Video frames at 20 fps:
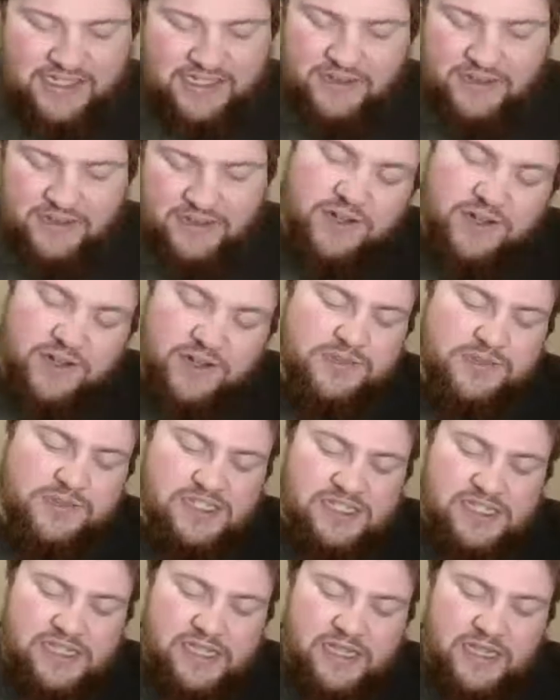They refer to him
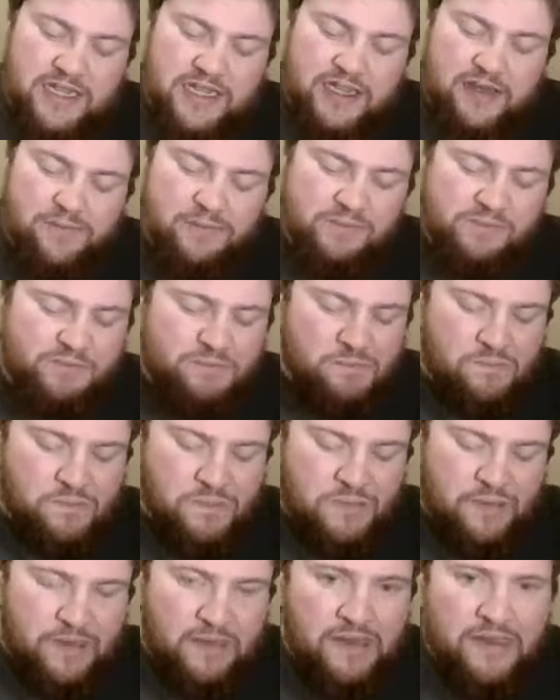as he.
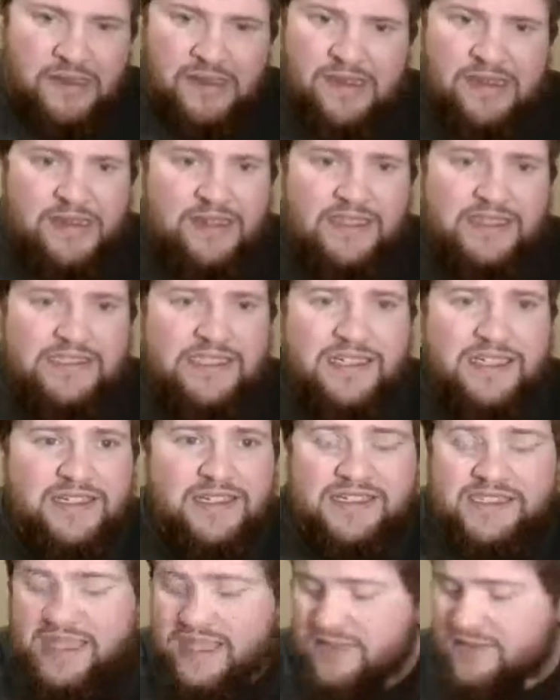He's like
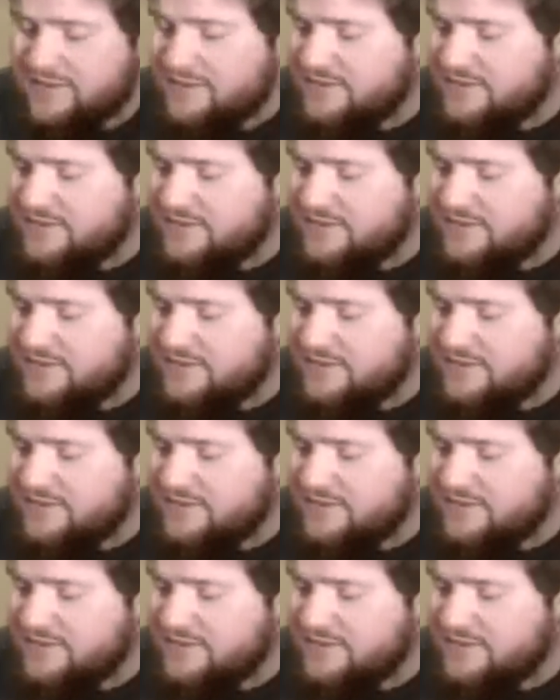this kind